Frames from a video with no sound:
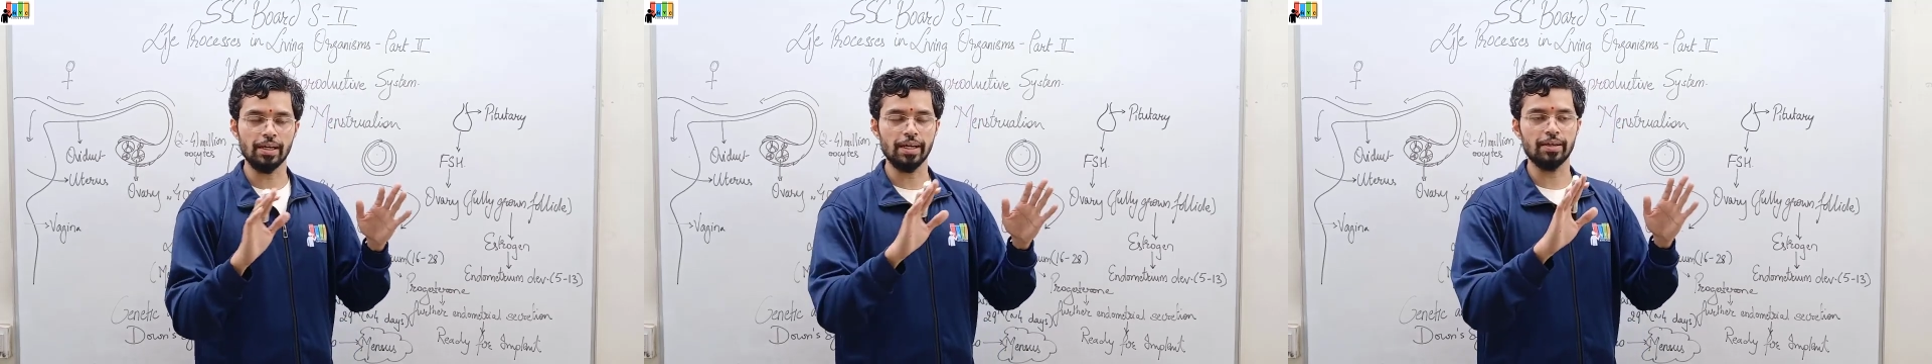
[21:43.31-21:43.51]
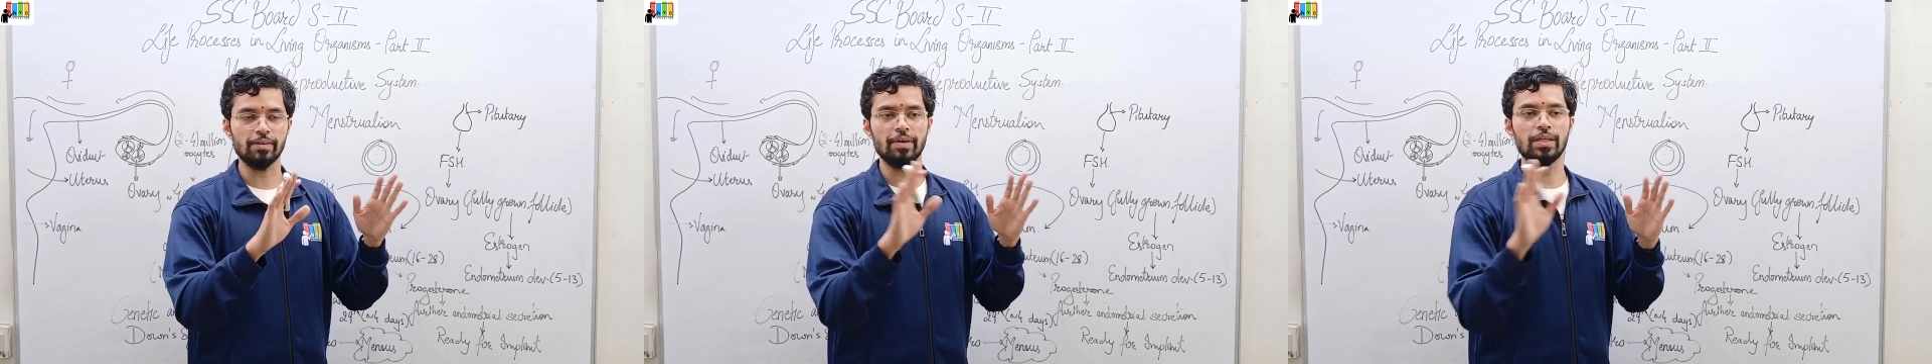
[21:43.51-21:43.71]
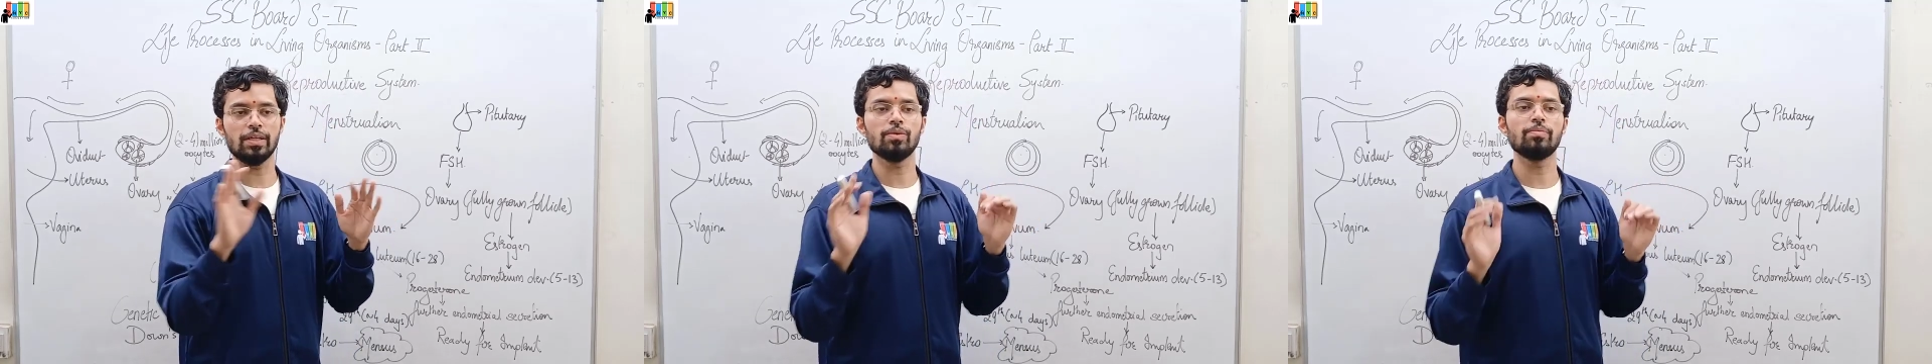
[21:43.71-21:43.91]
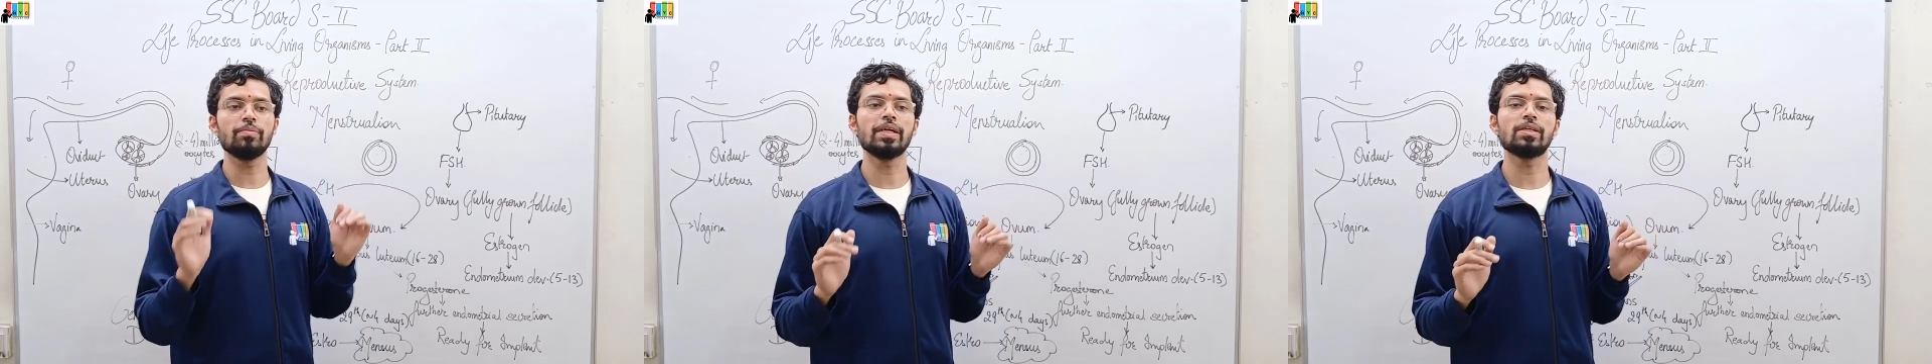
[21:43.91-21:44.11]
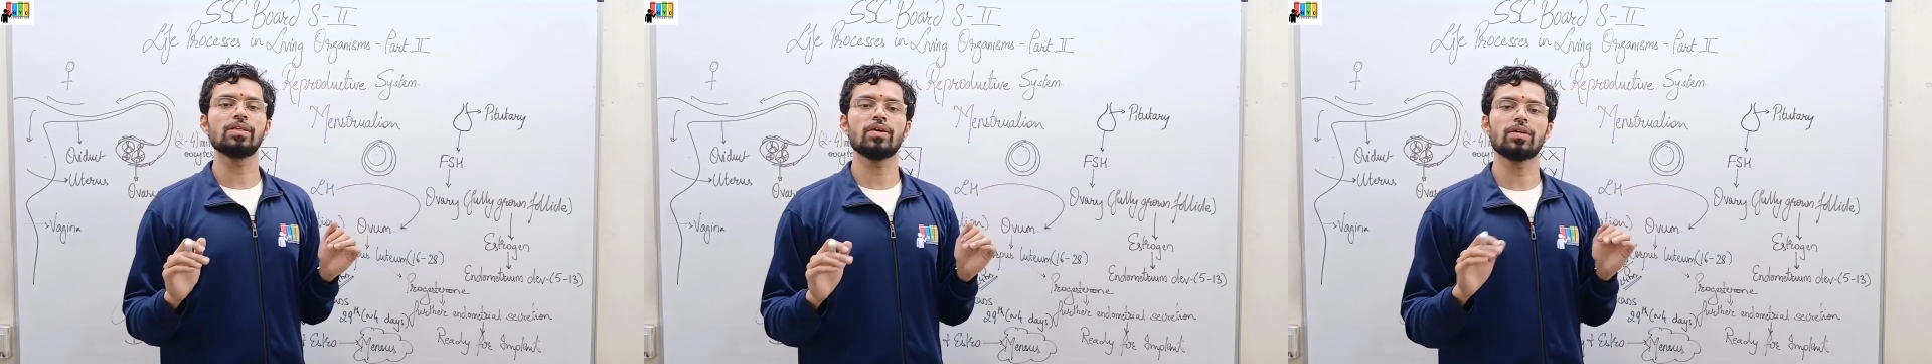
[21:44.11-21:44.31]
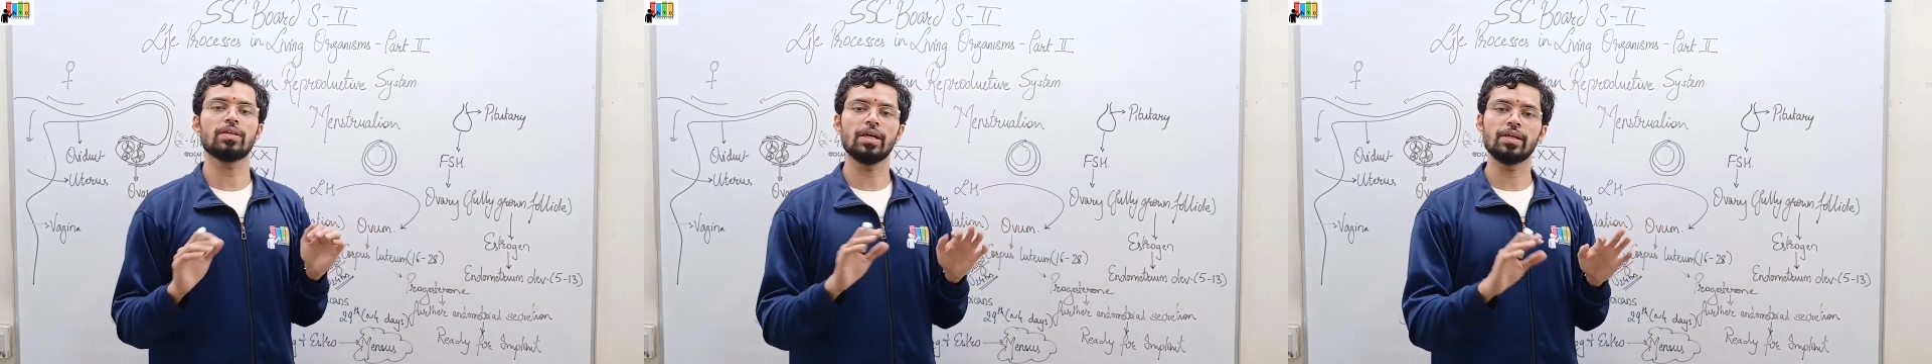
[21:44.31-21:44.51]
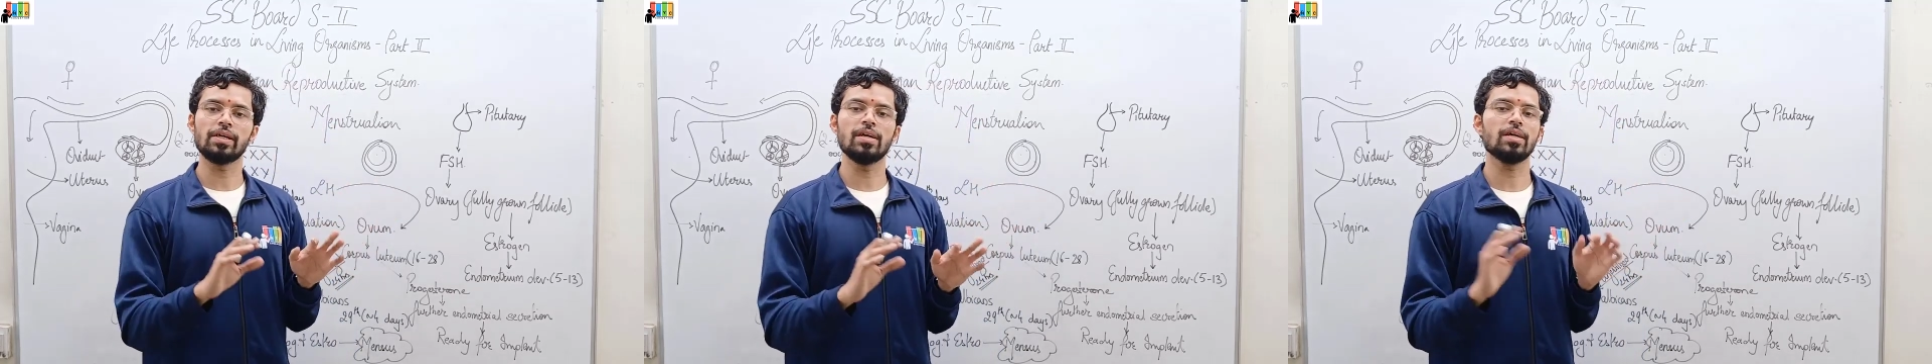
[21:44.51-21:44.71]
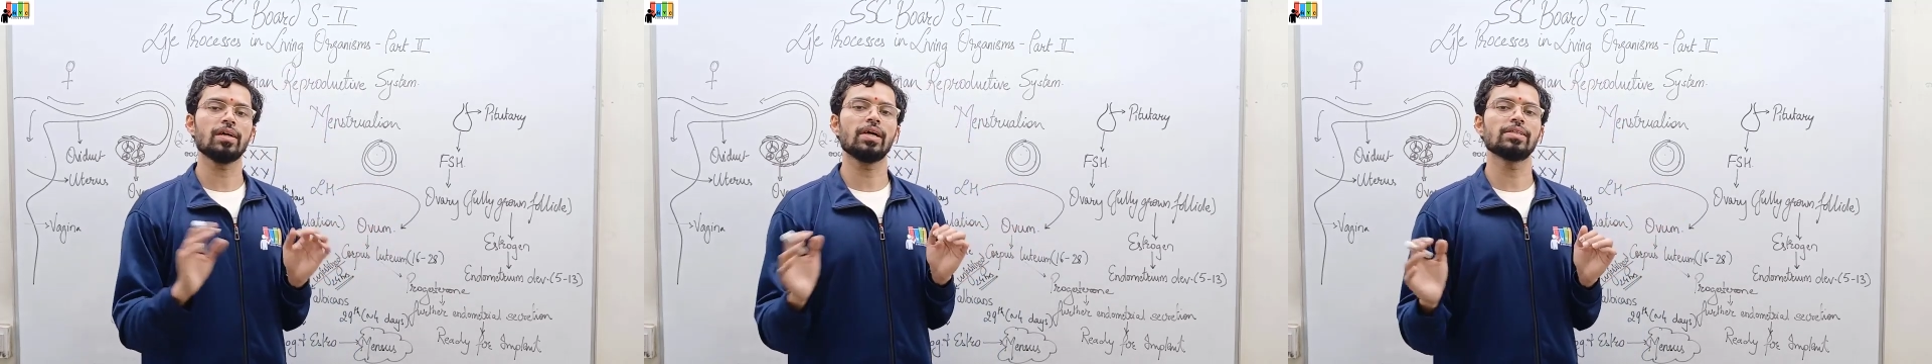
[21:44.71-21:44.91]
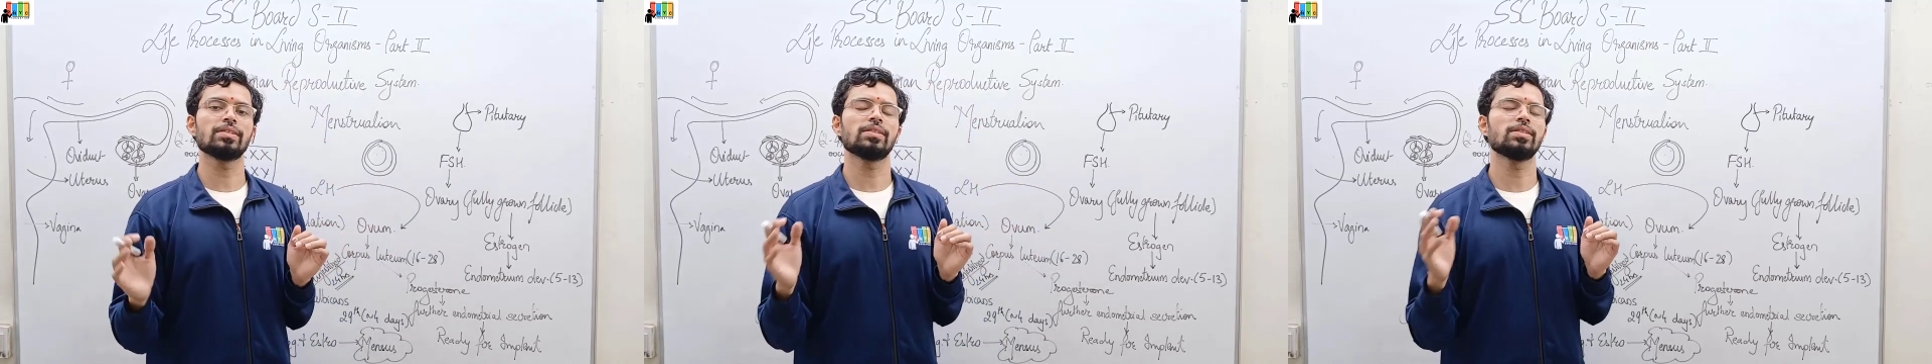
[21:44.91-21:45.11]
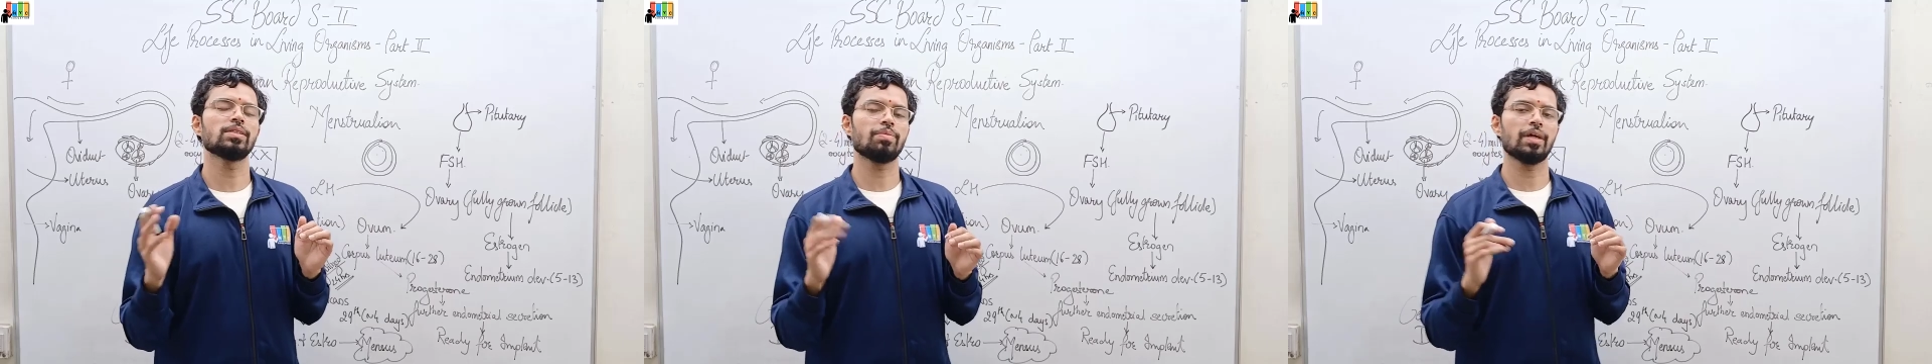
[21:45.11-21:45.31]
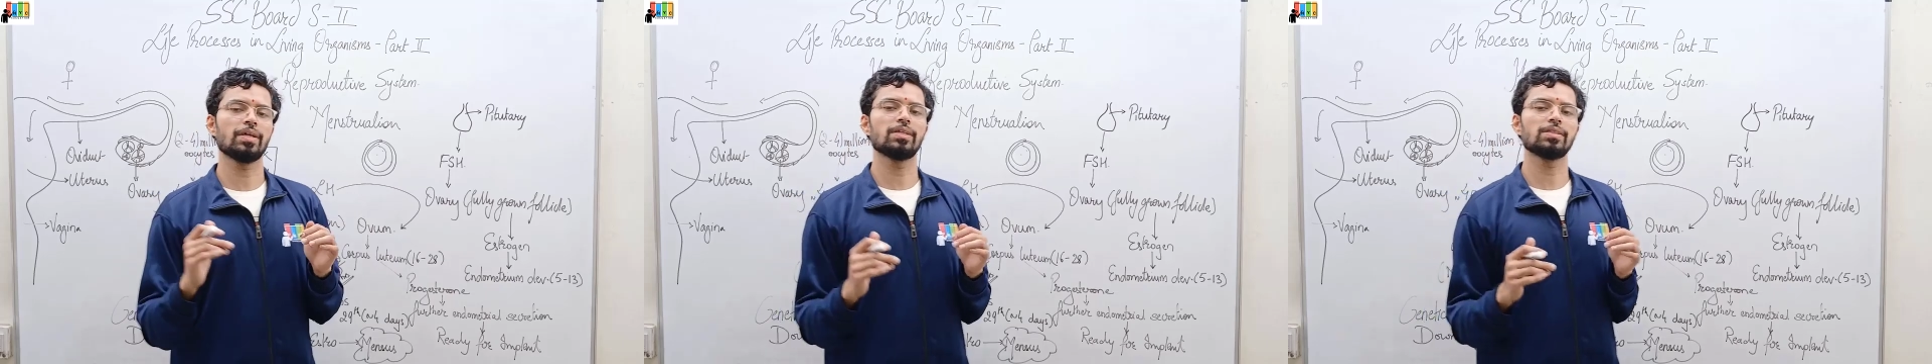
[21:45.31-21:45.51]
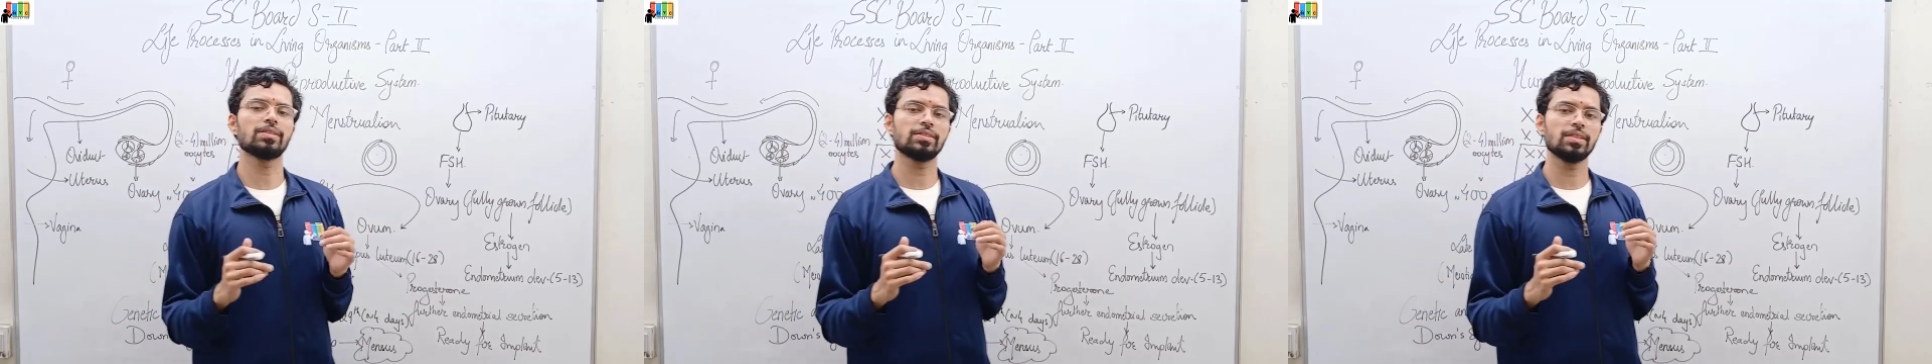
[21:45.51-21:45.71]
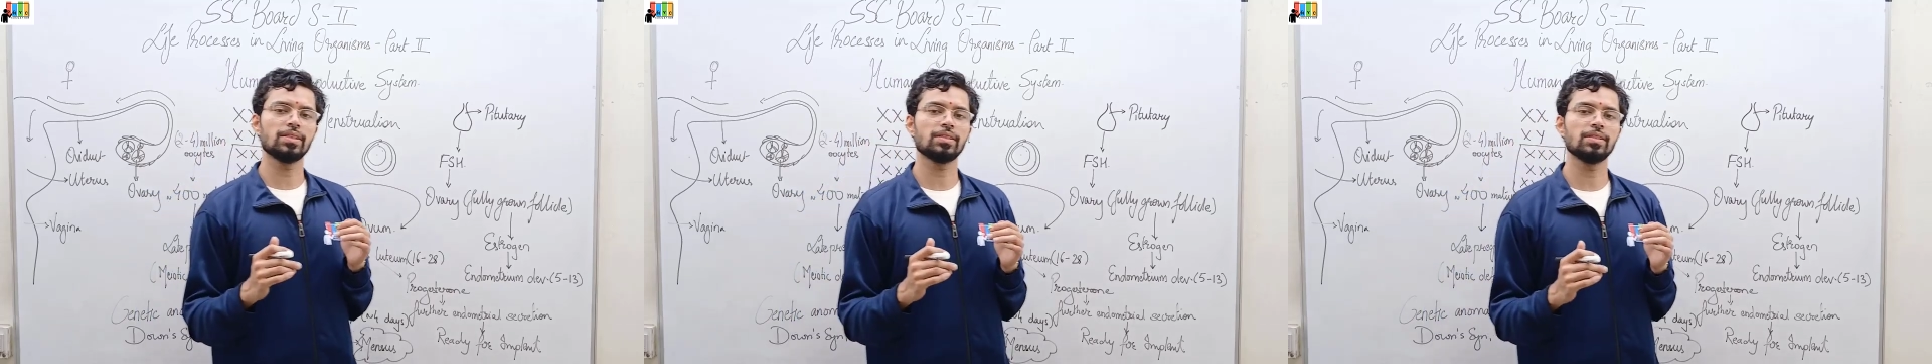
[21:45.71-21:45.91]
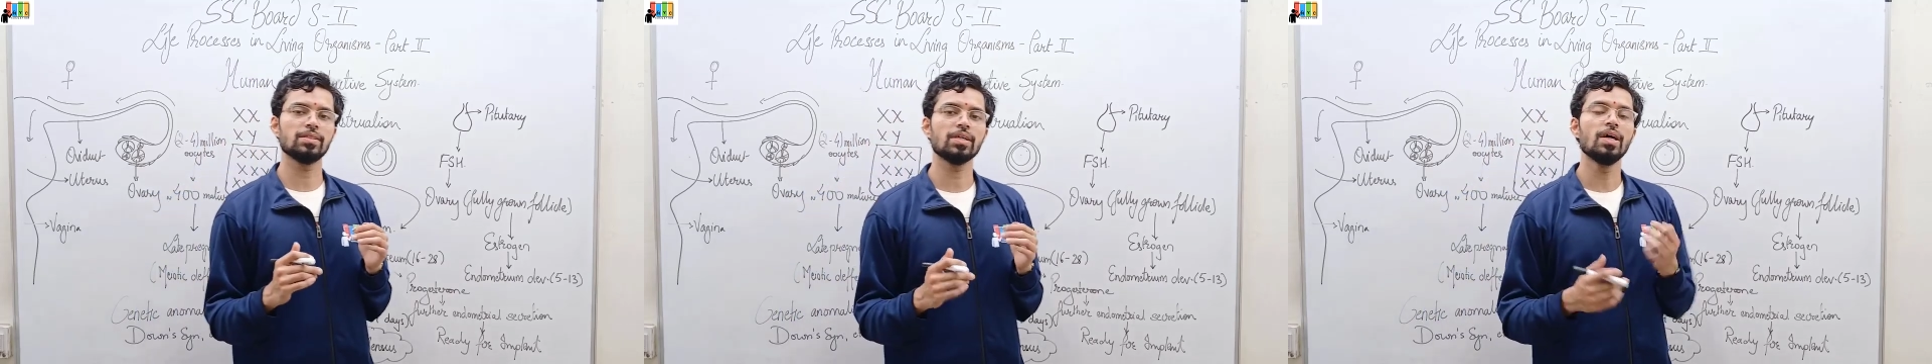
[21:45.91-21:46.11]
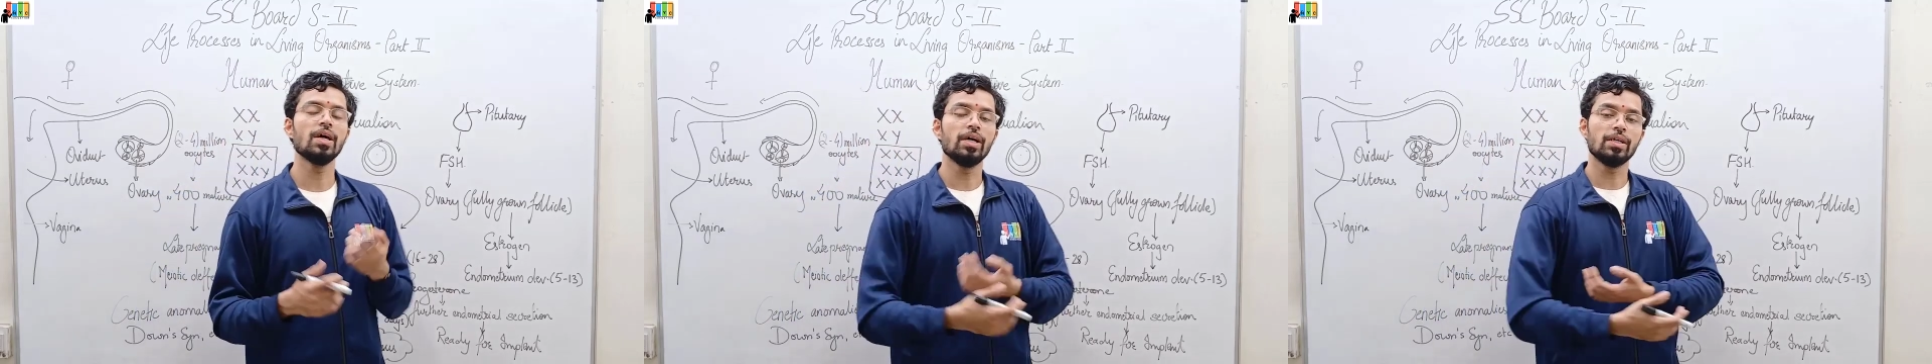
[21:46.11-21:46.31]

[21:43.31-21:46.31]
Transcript: like when you meet your cousin, brother, sister,